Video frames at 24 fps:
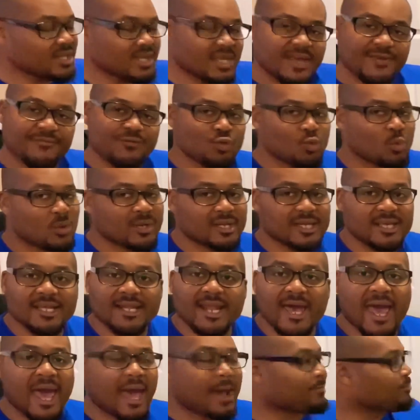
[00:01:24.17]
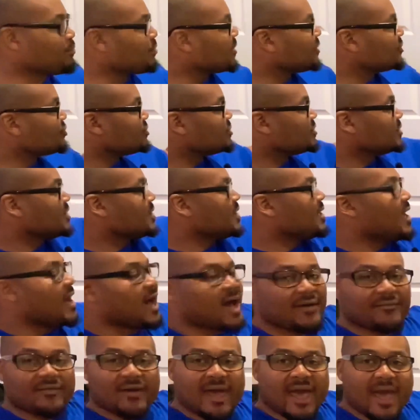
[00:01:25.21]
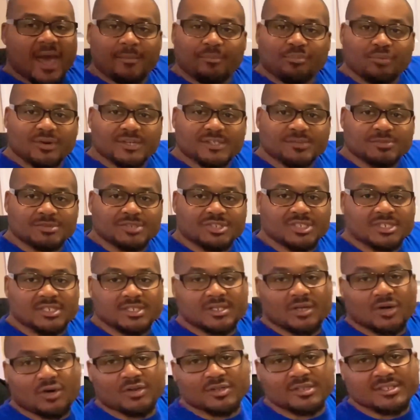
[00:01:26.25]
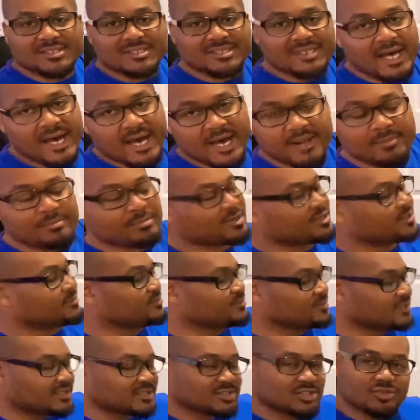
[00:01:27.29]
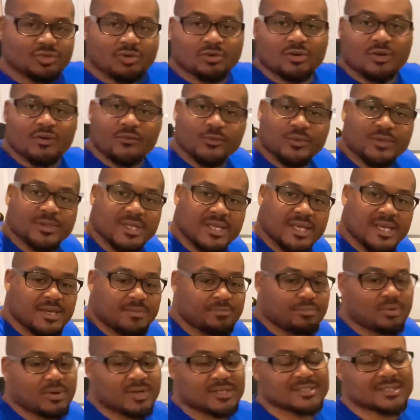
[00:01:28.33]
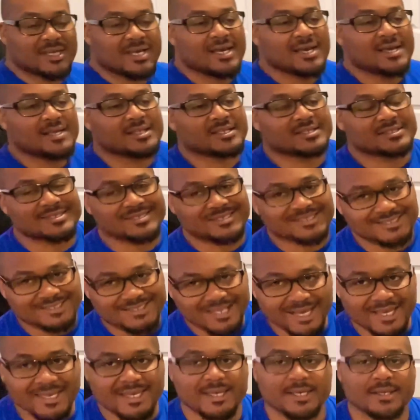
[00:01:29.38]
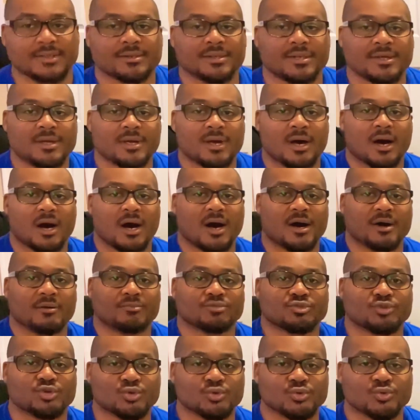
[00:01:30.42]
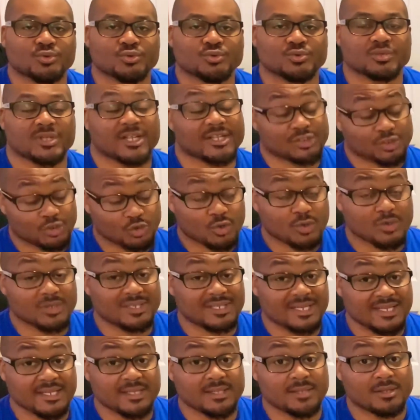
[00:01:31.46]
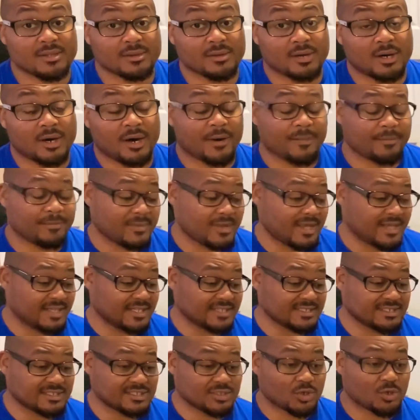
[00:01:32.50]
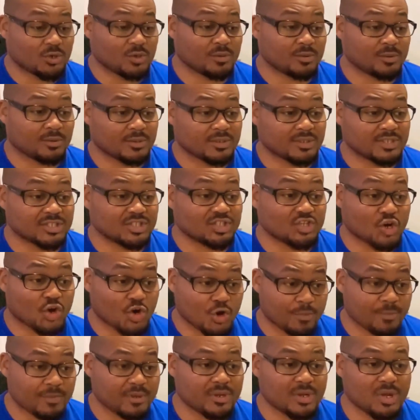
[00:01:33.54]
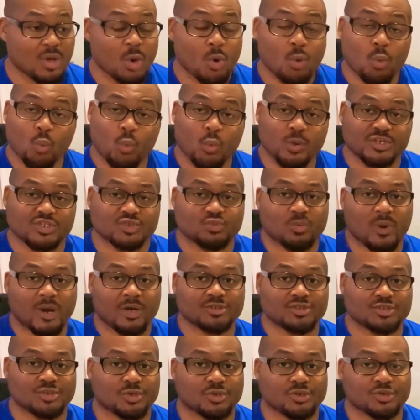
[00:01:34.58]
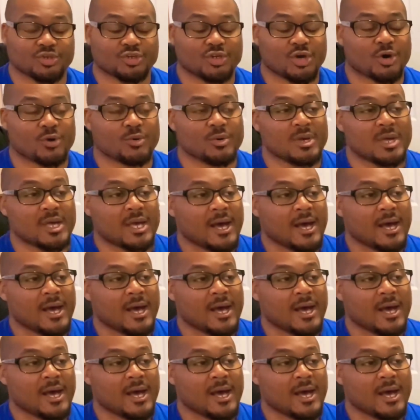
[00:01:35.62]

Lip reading: If you want to get a hat press, I have a hat press machine on the side, but let's start off with the heat press. The second tool that you're going to need, and this is going to determine which route you're going to go.